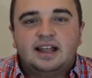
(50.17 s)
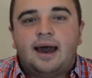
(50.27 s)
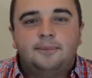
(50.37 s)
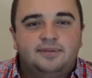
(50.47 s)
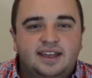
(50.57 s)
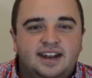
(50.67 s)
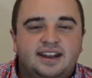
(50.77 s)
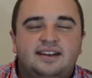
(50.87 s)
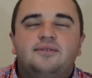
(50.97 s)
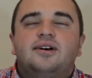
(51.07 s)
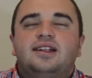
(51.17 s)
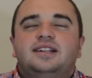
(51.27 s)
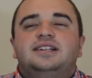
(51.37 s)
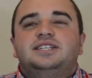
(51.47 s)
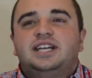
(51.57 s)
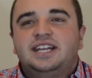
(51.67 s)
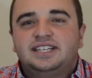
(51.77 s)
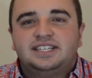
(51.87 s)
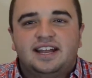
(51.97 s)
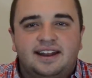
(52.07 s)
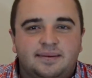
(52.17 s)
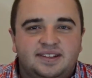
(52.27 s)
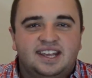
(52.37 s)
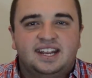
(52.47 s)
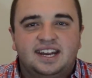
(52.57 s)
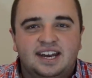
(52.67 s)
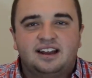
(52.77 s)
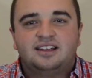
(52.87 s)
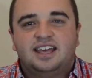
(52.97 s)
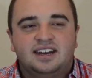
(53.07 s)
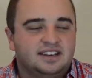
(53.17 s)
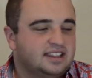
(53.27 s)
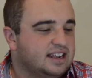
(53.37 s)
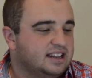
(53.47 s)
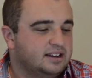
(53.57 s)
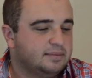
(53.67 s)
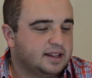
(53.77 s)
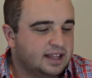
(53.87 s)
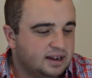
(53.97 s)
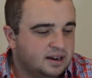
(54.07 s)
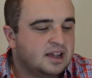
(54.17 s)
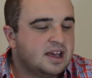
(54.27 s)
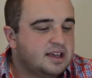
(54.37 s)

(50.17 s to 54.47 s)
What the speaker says: Updated, well, changed, not updated, and I'll get into that a little bit later.